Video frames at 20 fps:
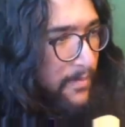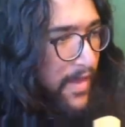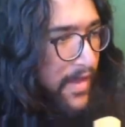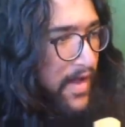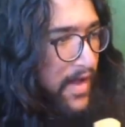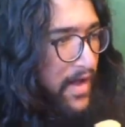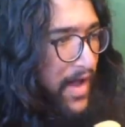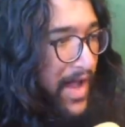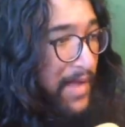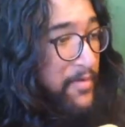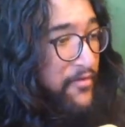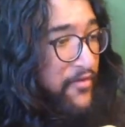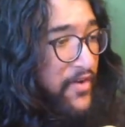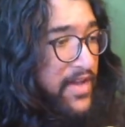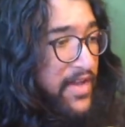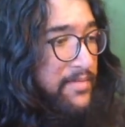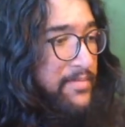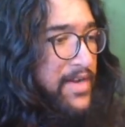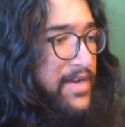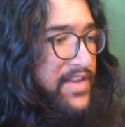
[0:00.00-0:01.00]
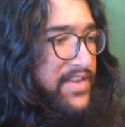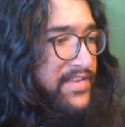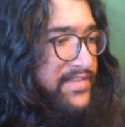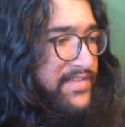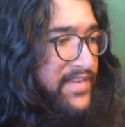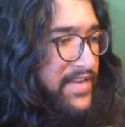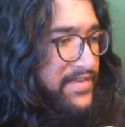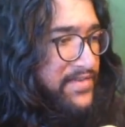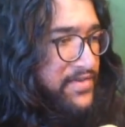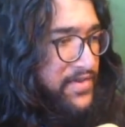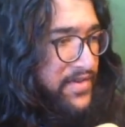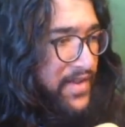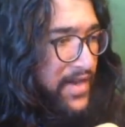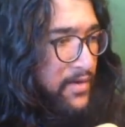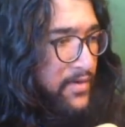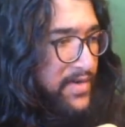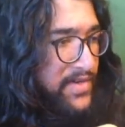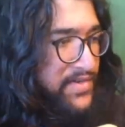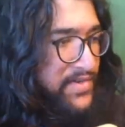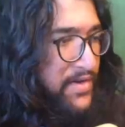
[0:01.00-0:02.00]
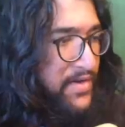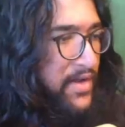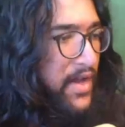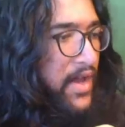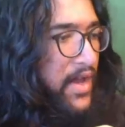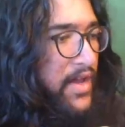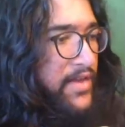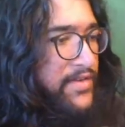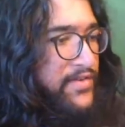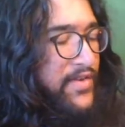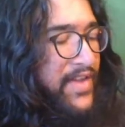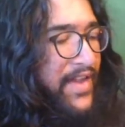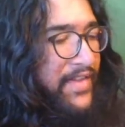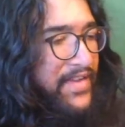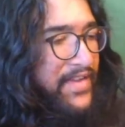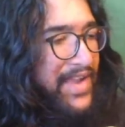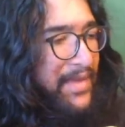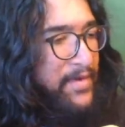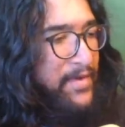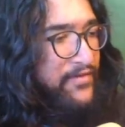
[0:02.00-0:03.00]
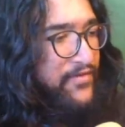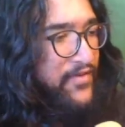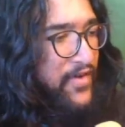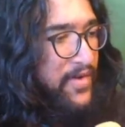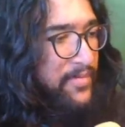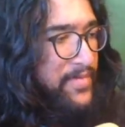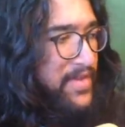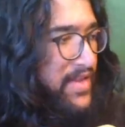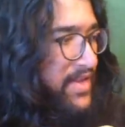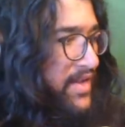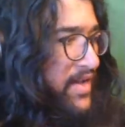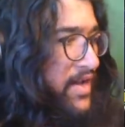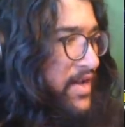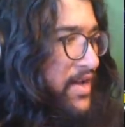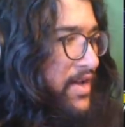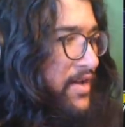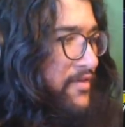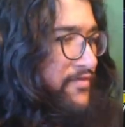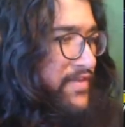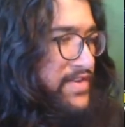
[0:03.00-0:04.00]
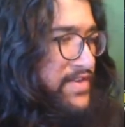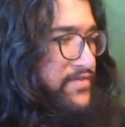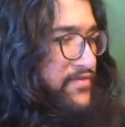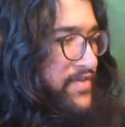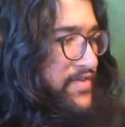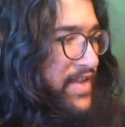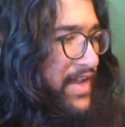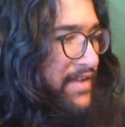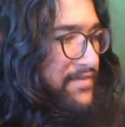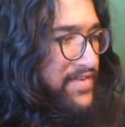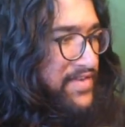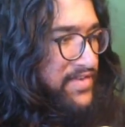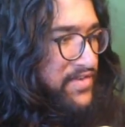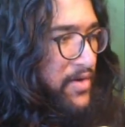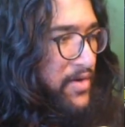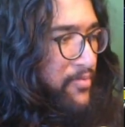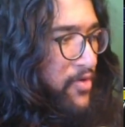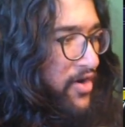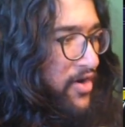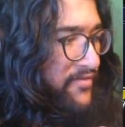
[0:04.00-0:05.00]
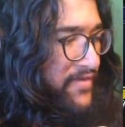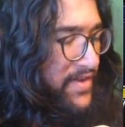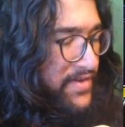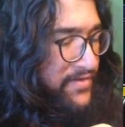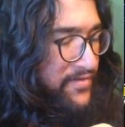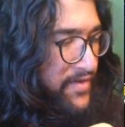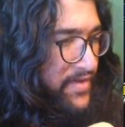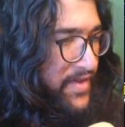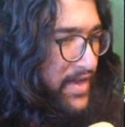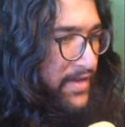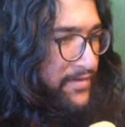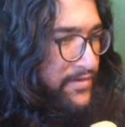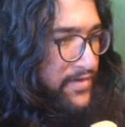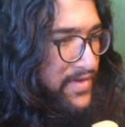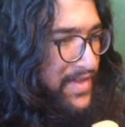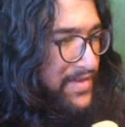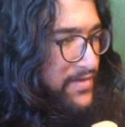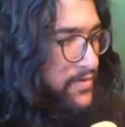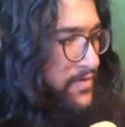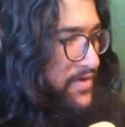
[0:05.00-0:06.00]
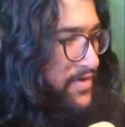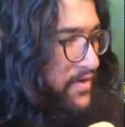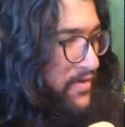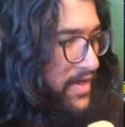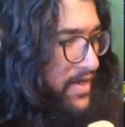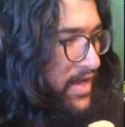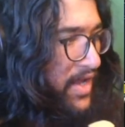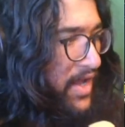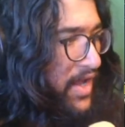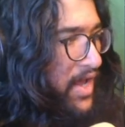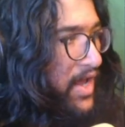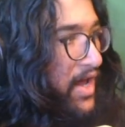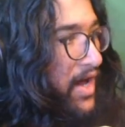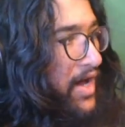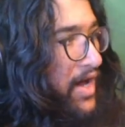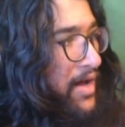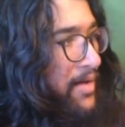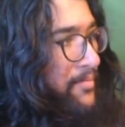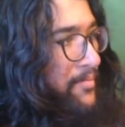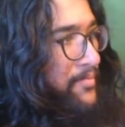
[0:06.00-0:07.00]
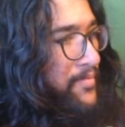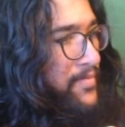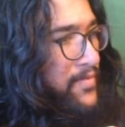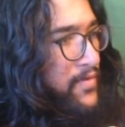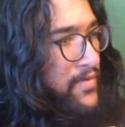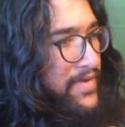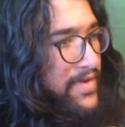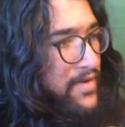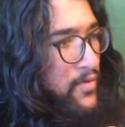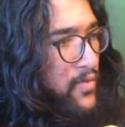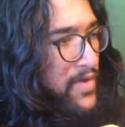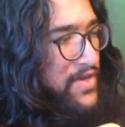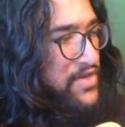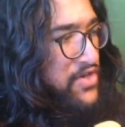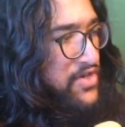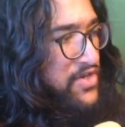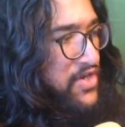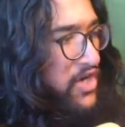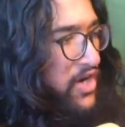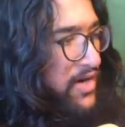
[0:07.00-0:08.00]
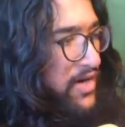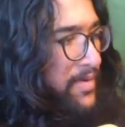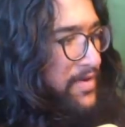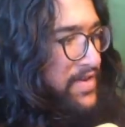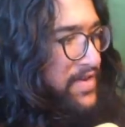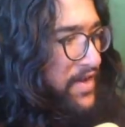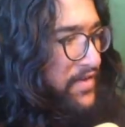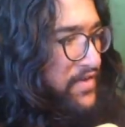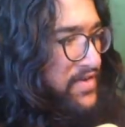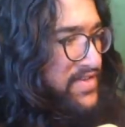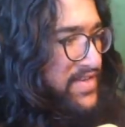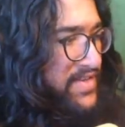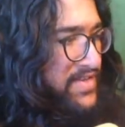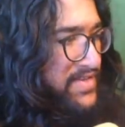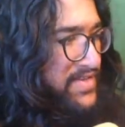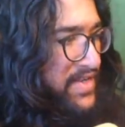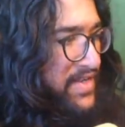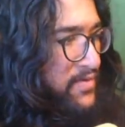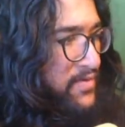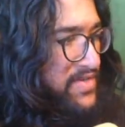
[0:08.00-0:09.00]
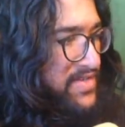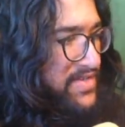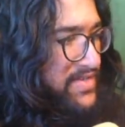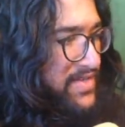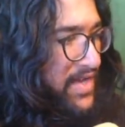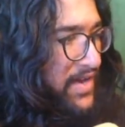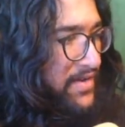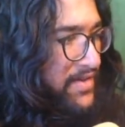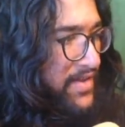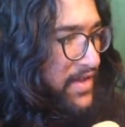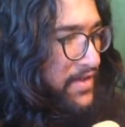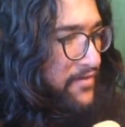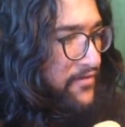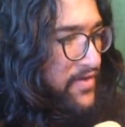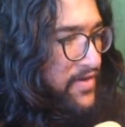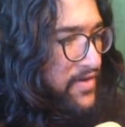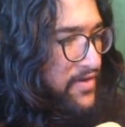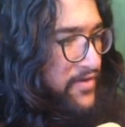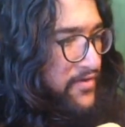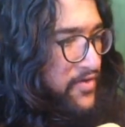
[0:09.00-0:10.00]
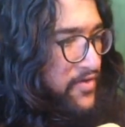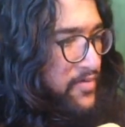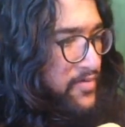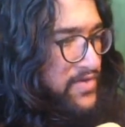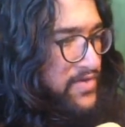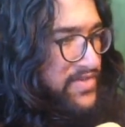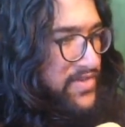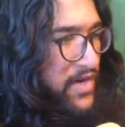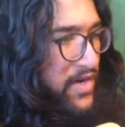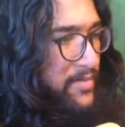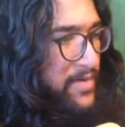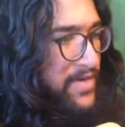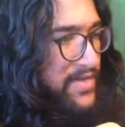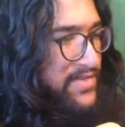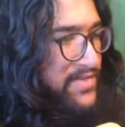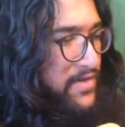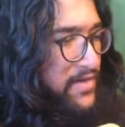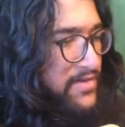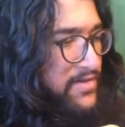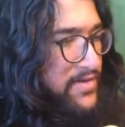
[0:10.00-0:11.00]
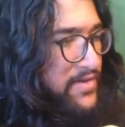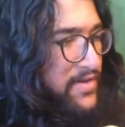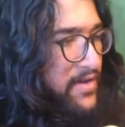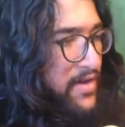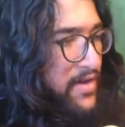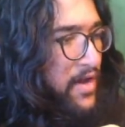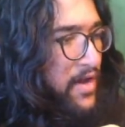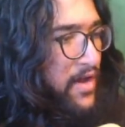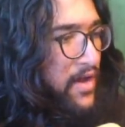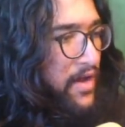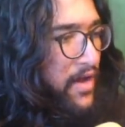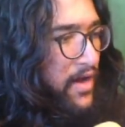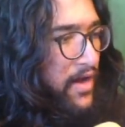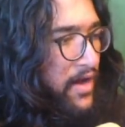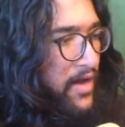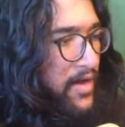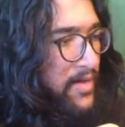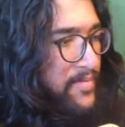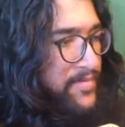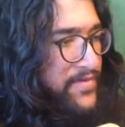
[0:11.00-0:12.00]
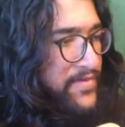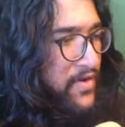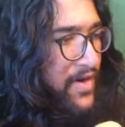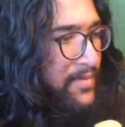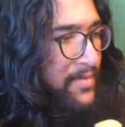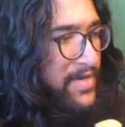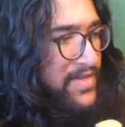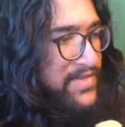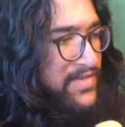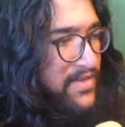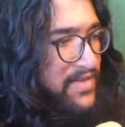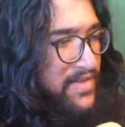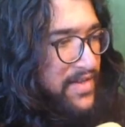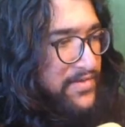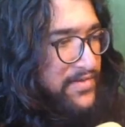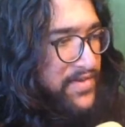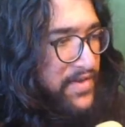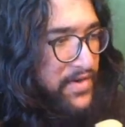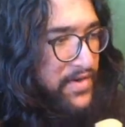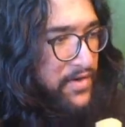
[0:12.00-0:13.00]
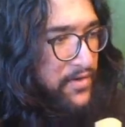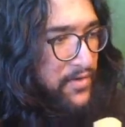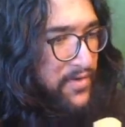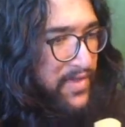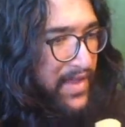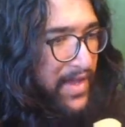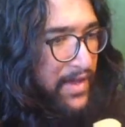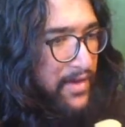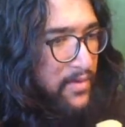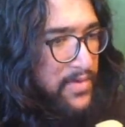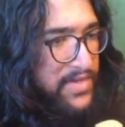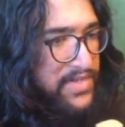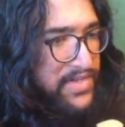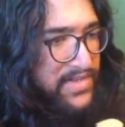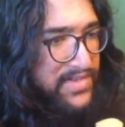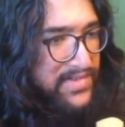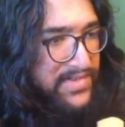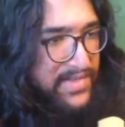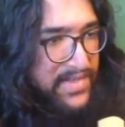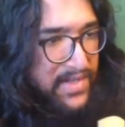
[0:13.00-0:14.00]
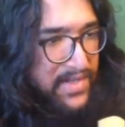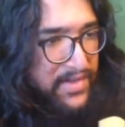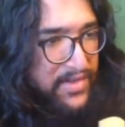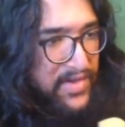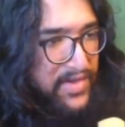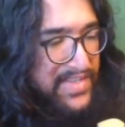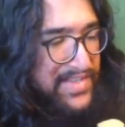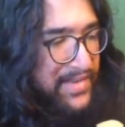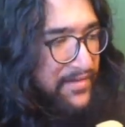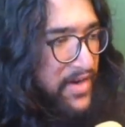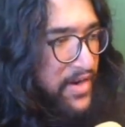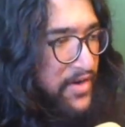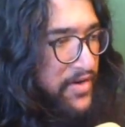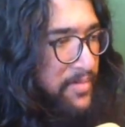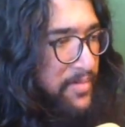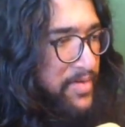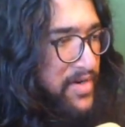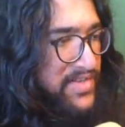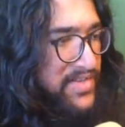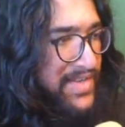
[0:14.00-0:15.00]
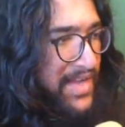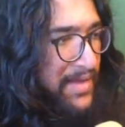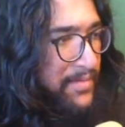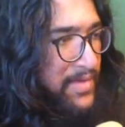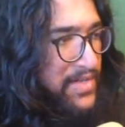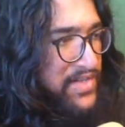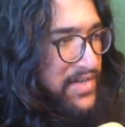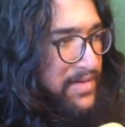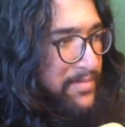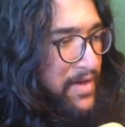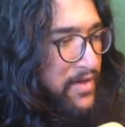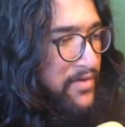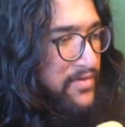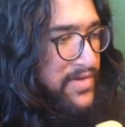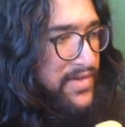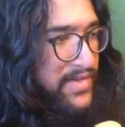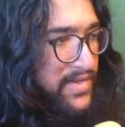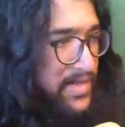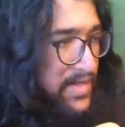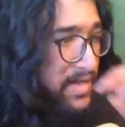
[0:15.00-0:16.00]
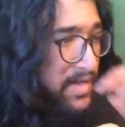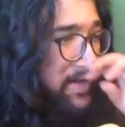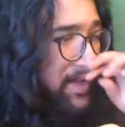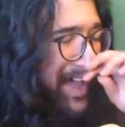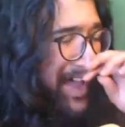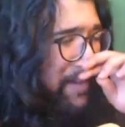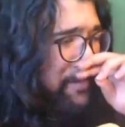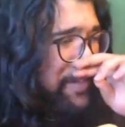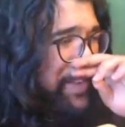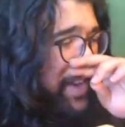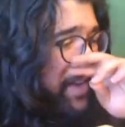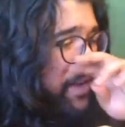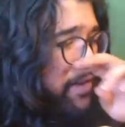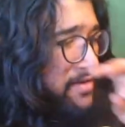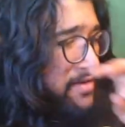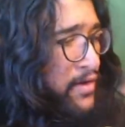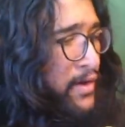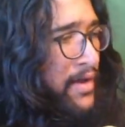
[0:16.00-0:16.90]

I'm a fucking monkey is the answer to that question. So yeah, the damage from the Vengeful Knives does not proc Vengeful Knives, so that's worth noting. We should talk about the other 16, which is kind of the elephant in the room, which is Armored Assault. So Armored Assault allows you to do that, which is 3,700 burst damage in about half second.